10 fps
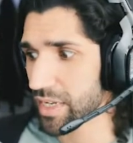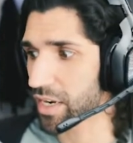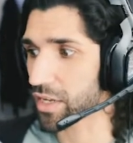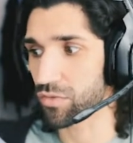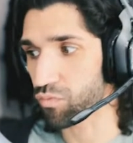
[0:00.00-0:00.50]

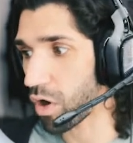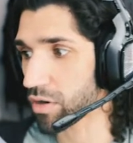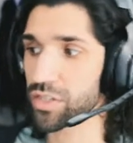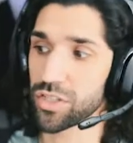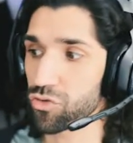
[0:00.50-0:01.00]
like the
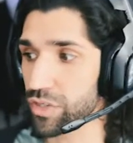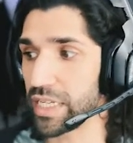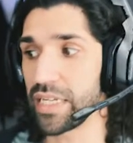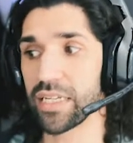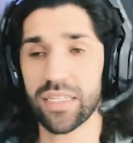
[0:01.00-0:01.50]
rocks, the
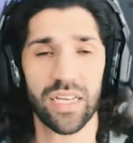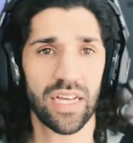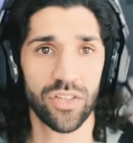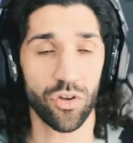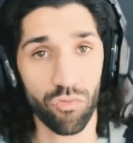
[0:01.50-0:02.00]
trees,
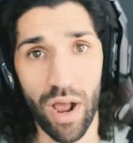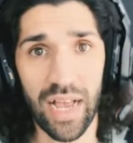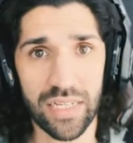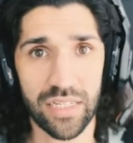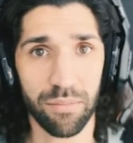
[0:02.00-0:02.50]
the
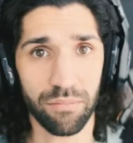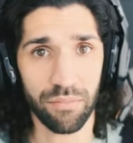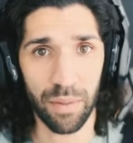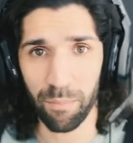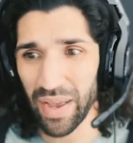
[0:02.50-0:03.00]
grass,
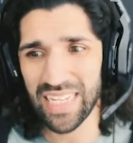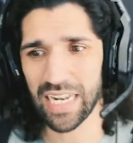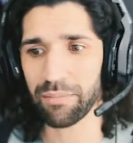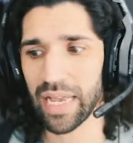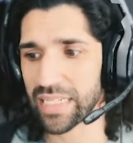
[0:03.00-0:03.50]
it
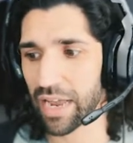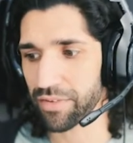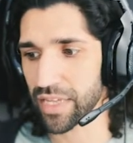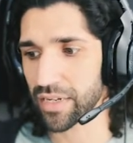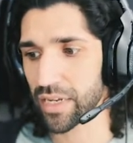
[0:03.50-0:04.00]
basically makes
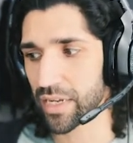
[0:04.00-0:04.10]
everything